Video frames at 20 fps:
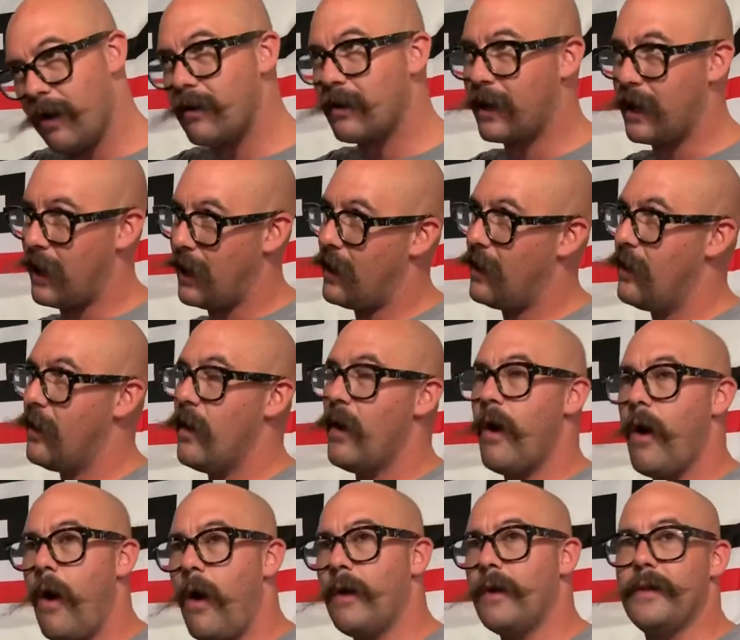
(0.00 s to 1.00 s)
okay,
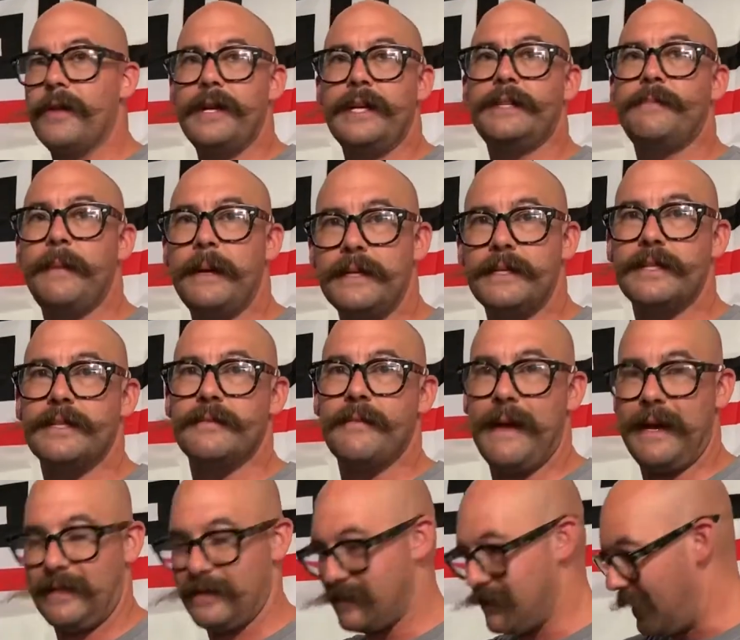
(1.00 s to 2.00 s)
all of these pieces
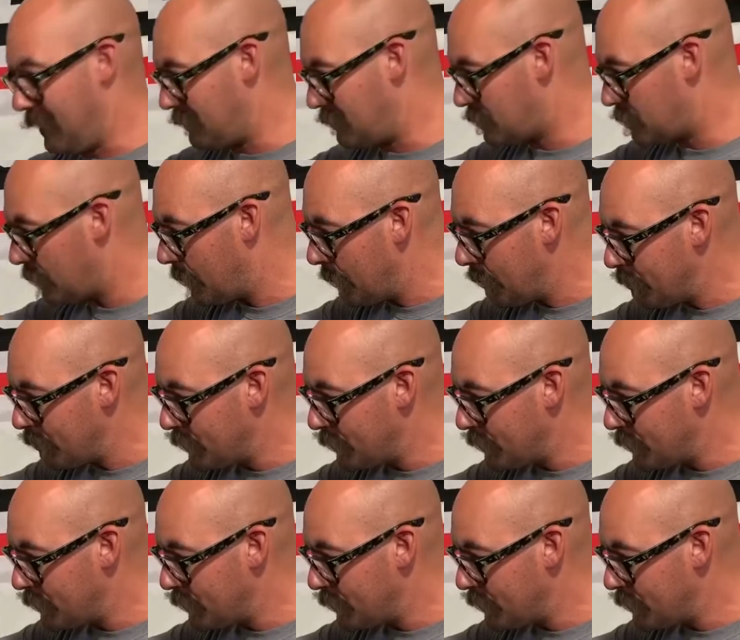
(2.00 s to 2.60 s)
make sense.